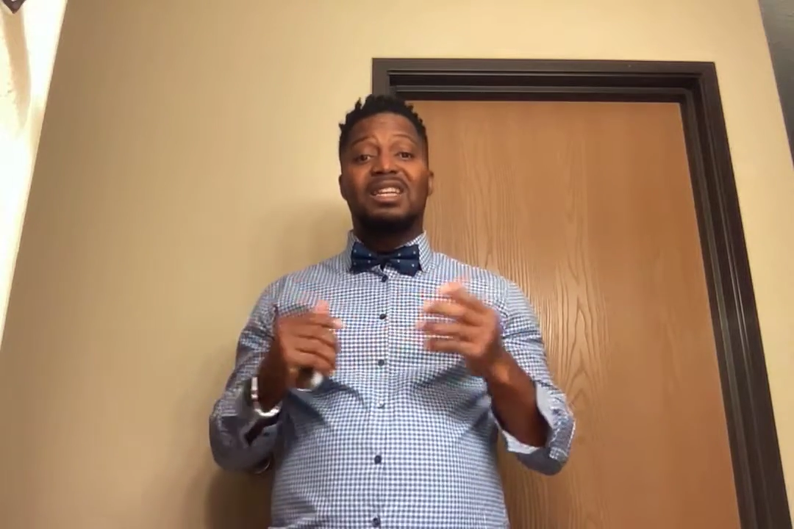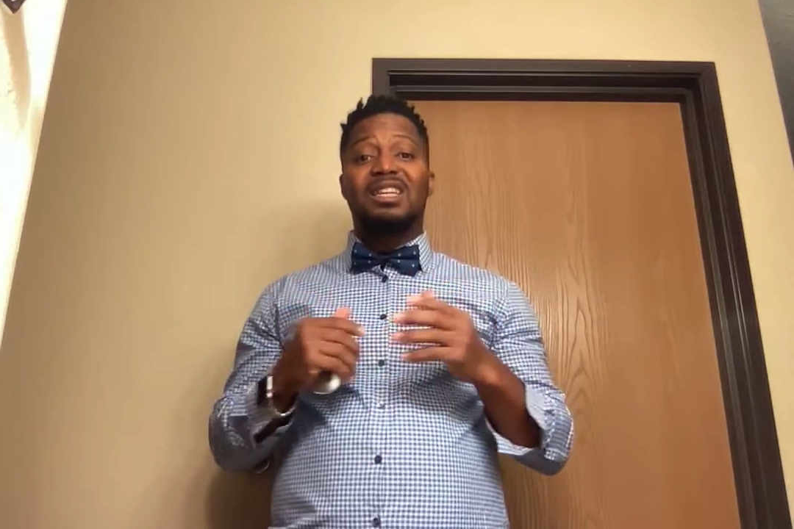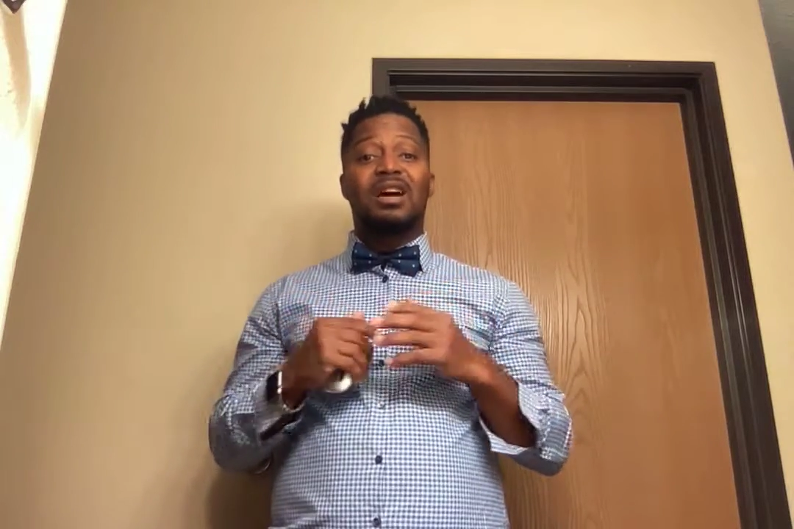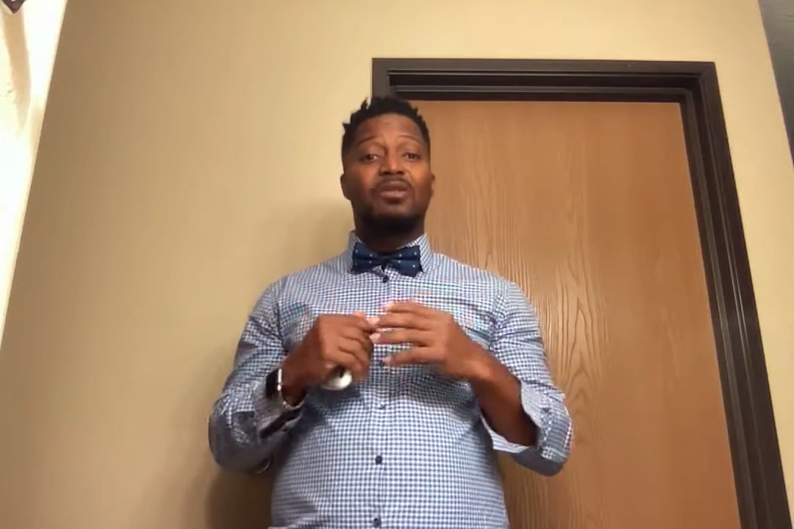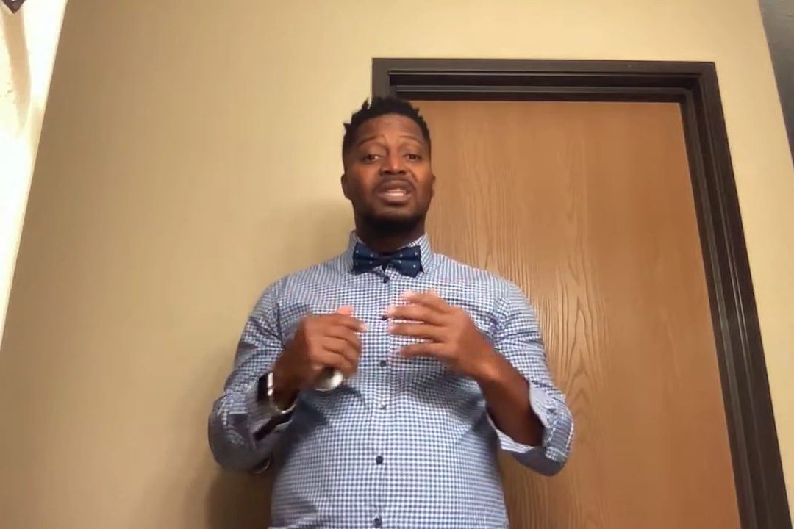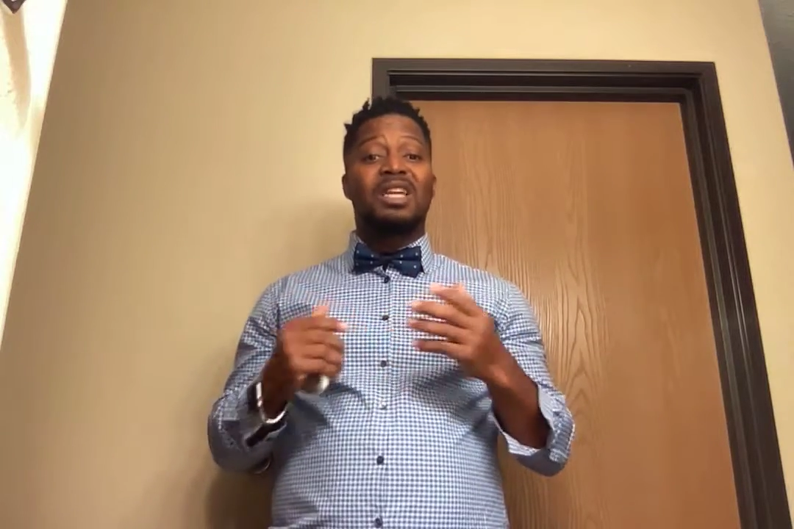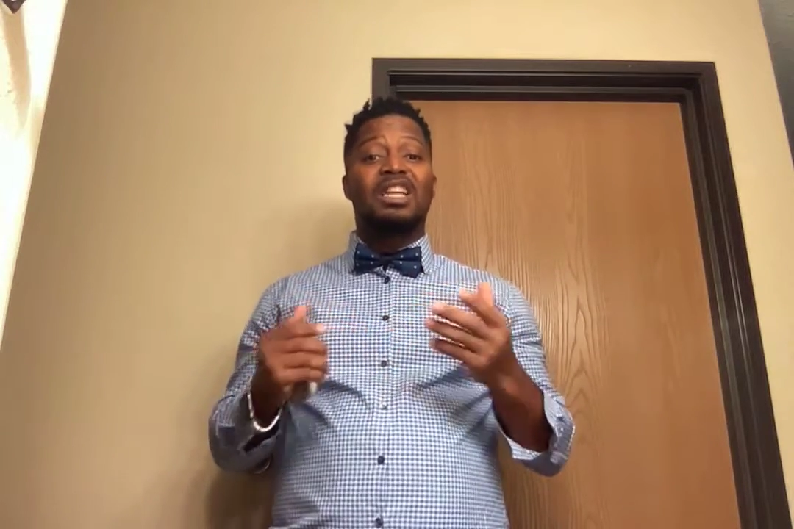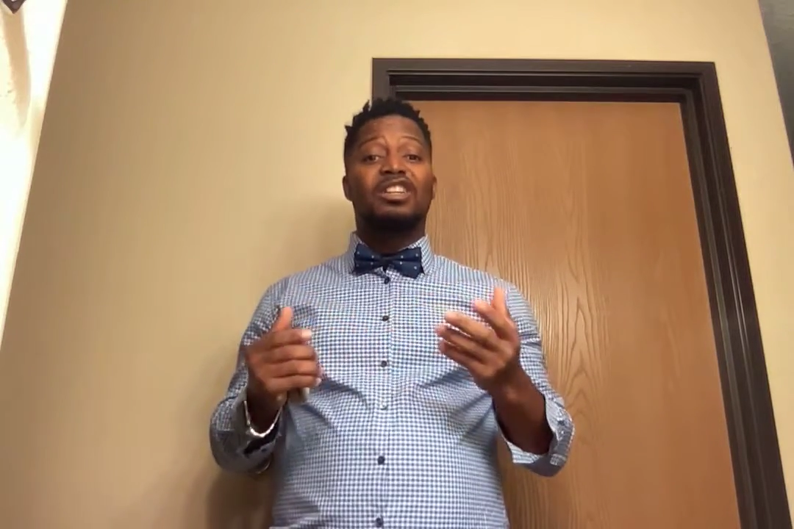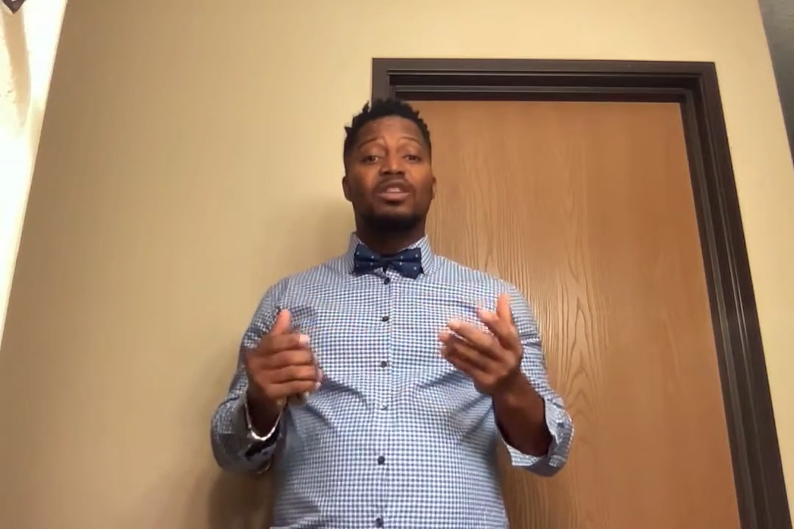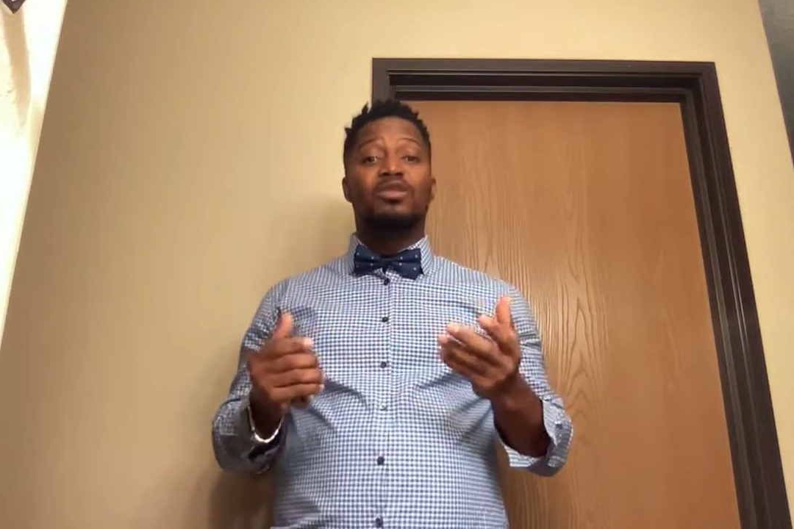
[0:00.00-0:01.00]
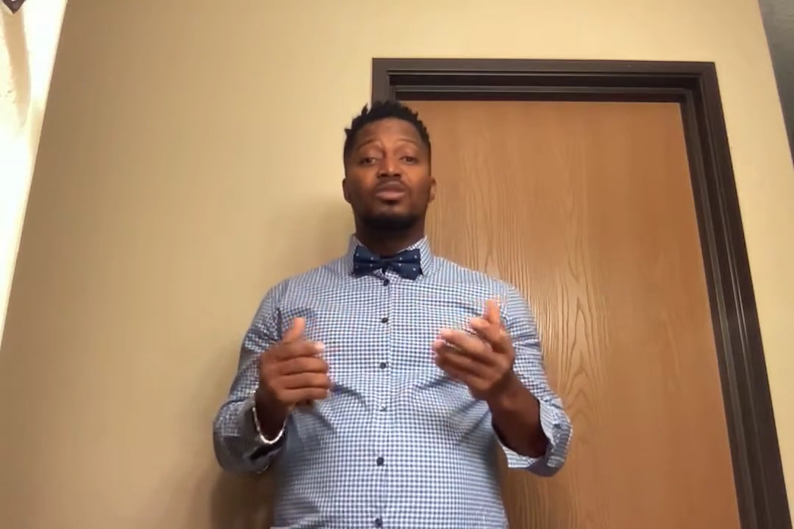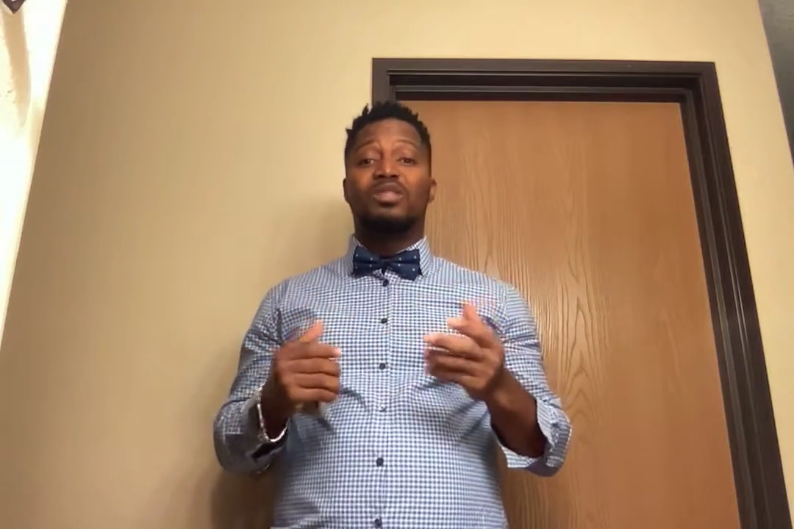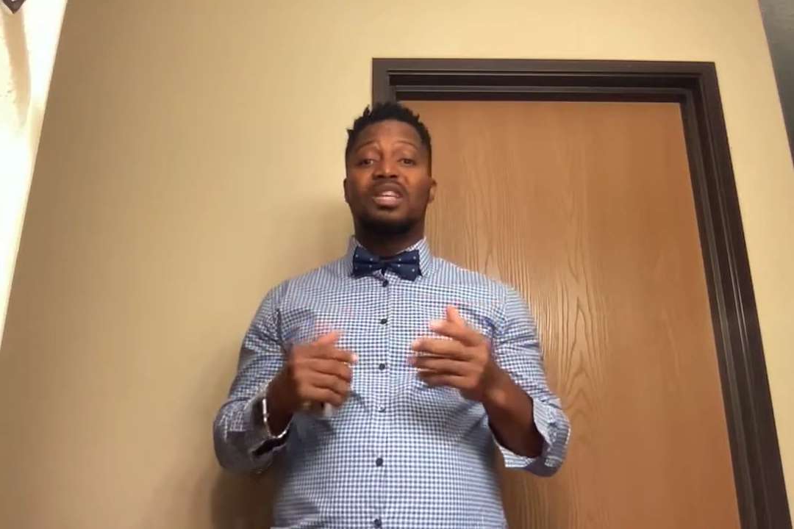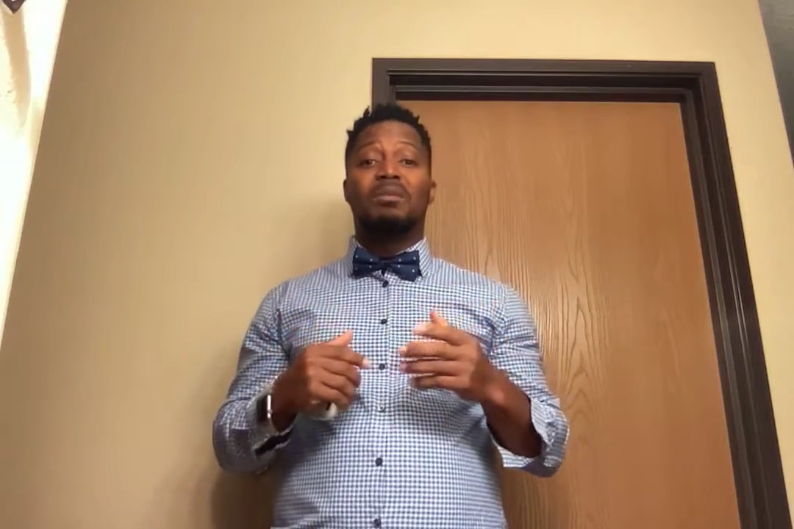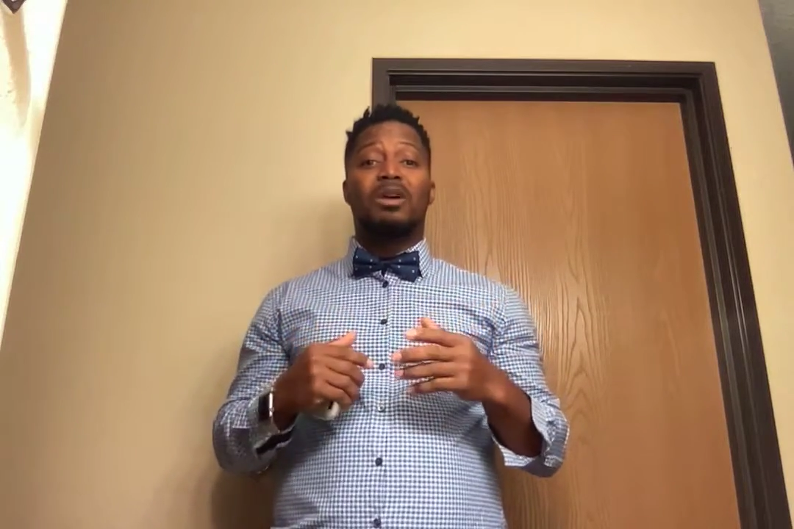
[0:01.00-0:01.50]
that we can lose them